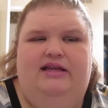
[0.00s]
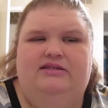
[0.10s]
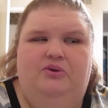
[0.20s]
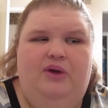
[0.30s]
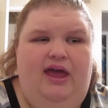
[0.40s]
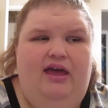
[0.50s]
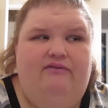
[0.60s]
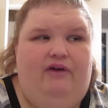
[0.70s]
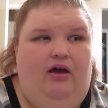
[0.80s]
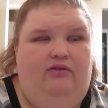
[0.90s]
it's okay
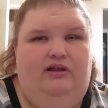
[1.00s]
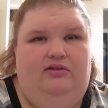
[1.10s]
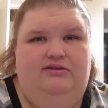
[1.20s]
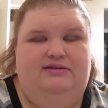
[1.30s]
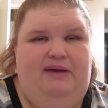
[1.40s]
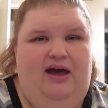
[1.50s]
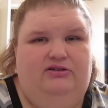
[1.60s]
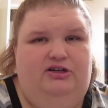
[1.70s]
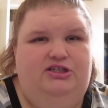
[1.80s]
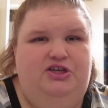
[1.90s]
if I only lose a
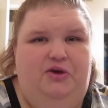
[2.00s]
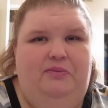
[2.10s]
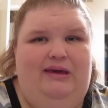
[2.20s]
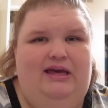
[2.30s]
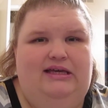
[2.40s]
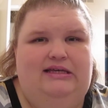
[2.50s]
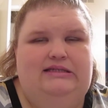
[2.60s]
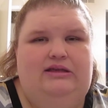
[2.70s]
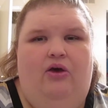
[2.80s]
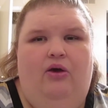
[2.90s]
pound or two, because,